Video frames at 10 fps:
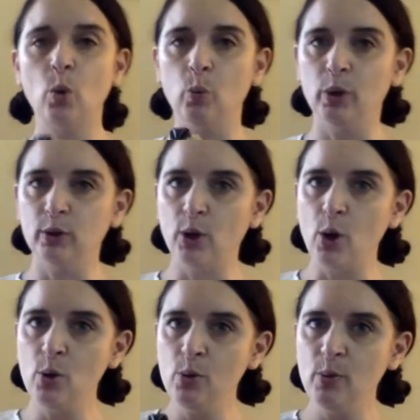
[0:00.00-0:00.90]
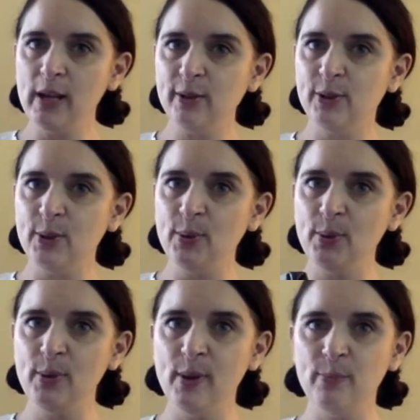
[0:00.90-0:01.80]
we're going
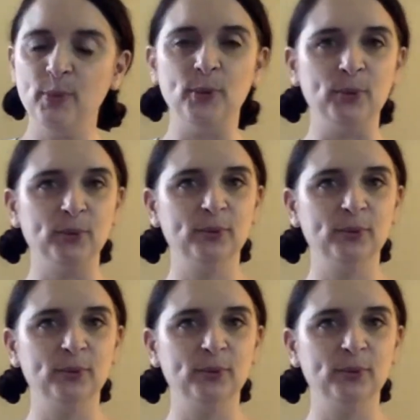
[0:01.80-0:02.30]
to the moon.